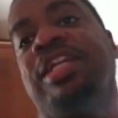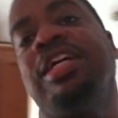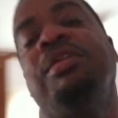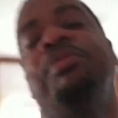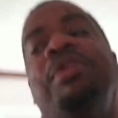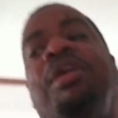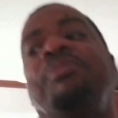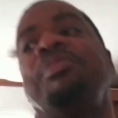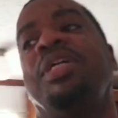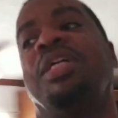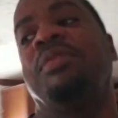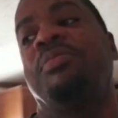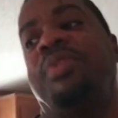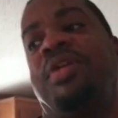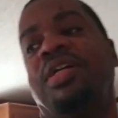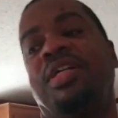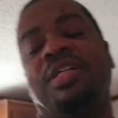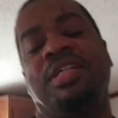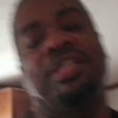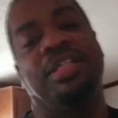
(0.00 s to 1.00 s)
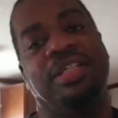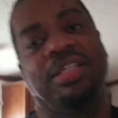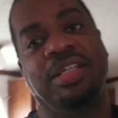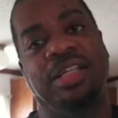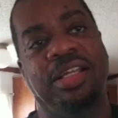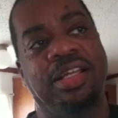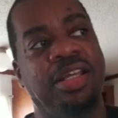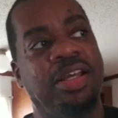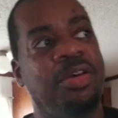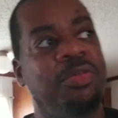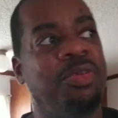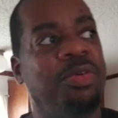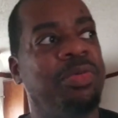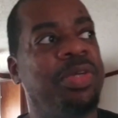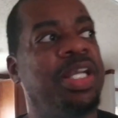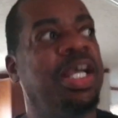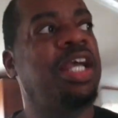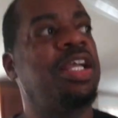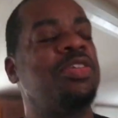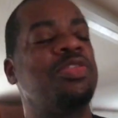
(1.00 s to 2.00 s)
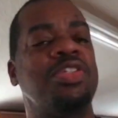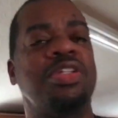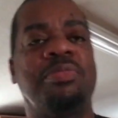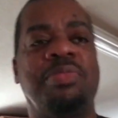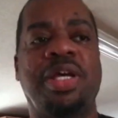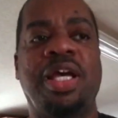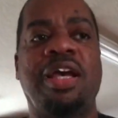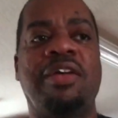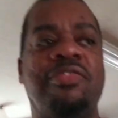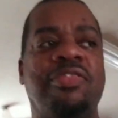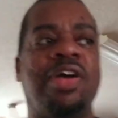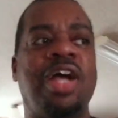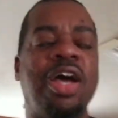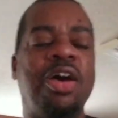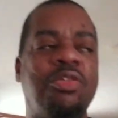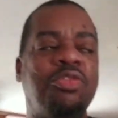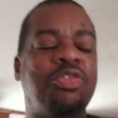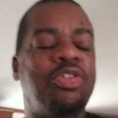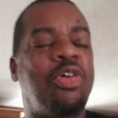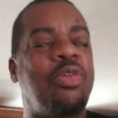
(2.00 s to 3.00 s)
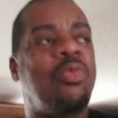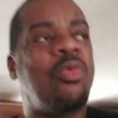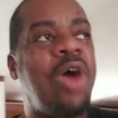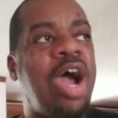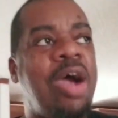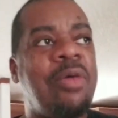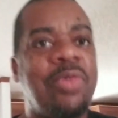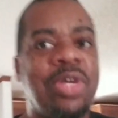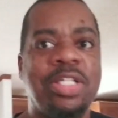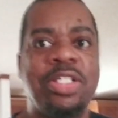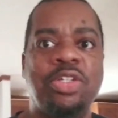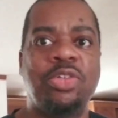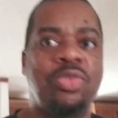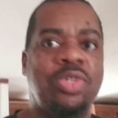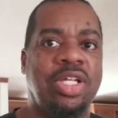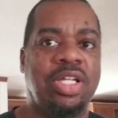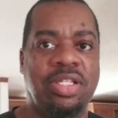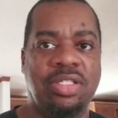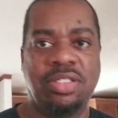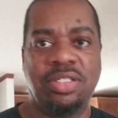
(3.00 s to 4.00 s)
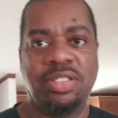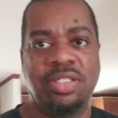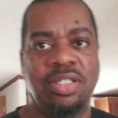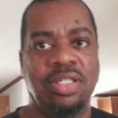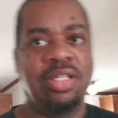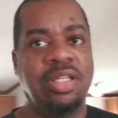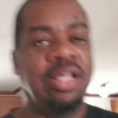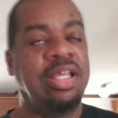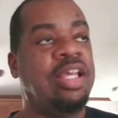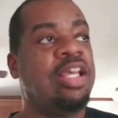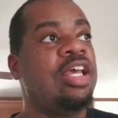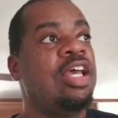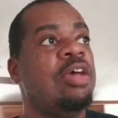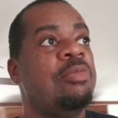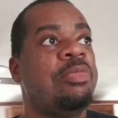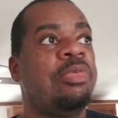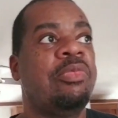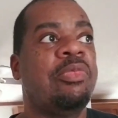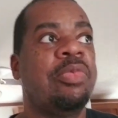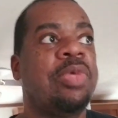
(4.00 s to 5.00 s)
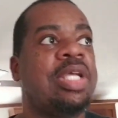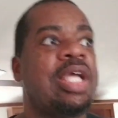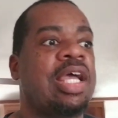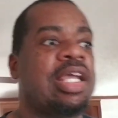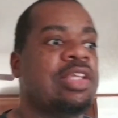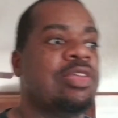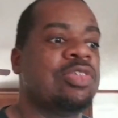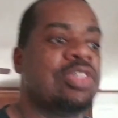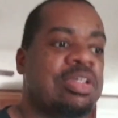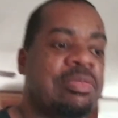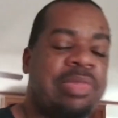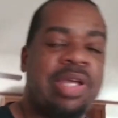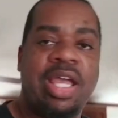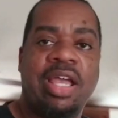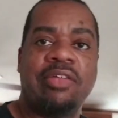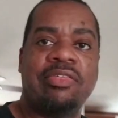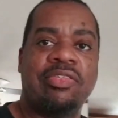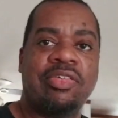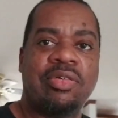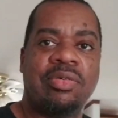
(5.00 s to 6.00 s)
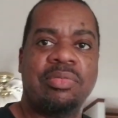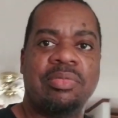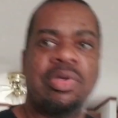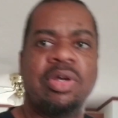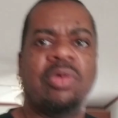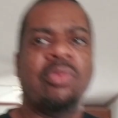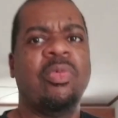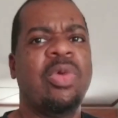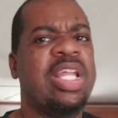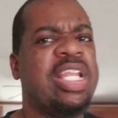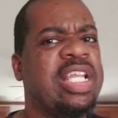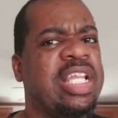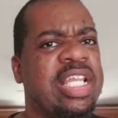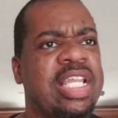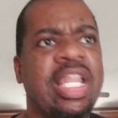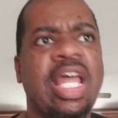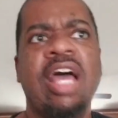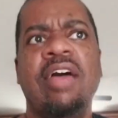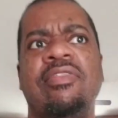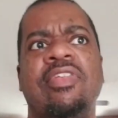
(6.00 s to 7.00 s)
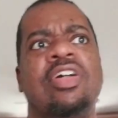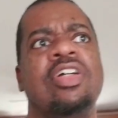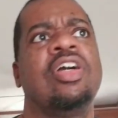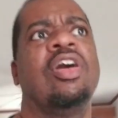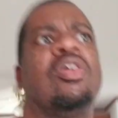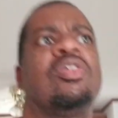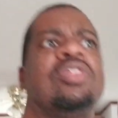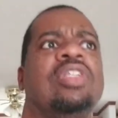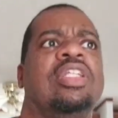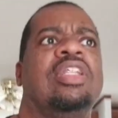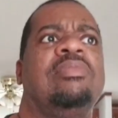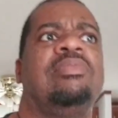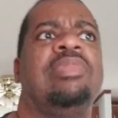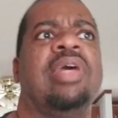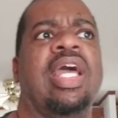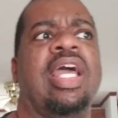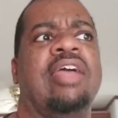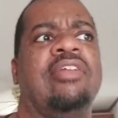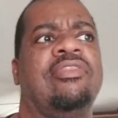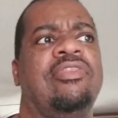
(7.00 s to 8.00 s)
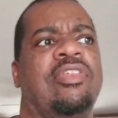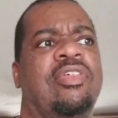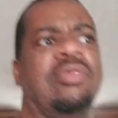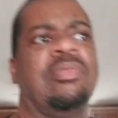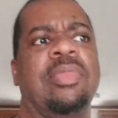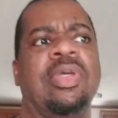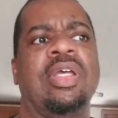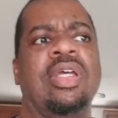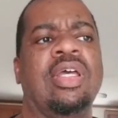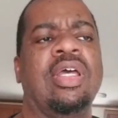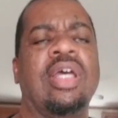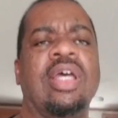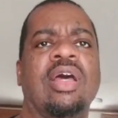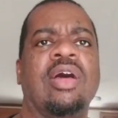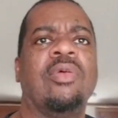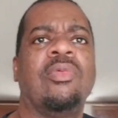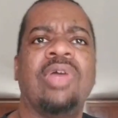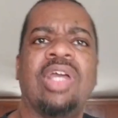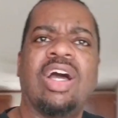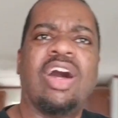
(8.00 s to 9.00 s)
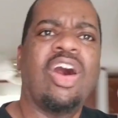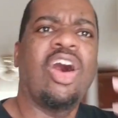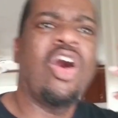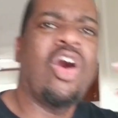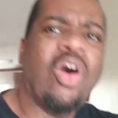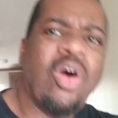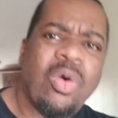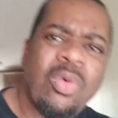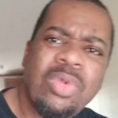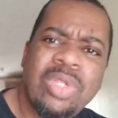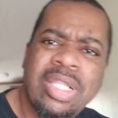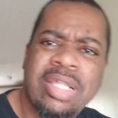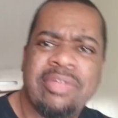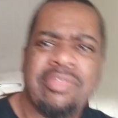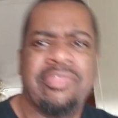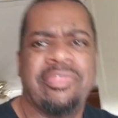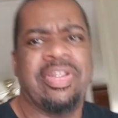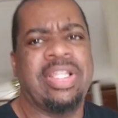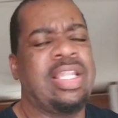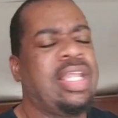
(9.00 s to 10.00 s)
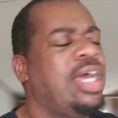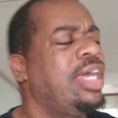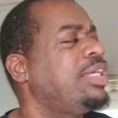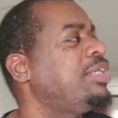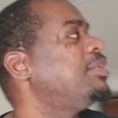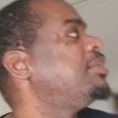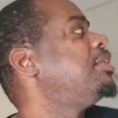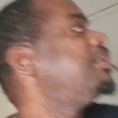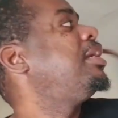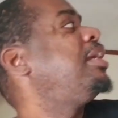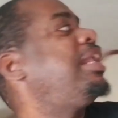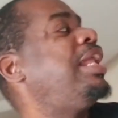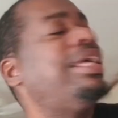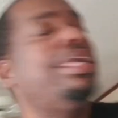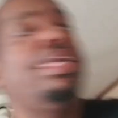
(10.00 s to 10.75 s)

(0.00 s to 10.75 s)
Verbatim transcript: thing about me and Pumpkin, when we gotta use the bathroom, I don't know why we do this. When we gotta use the bathroom, we never go to the bathroom. We'll hold it for like, and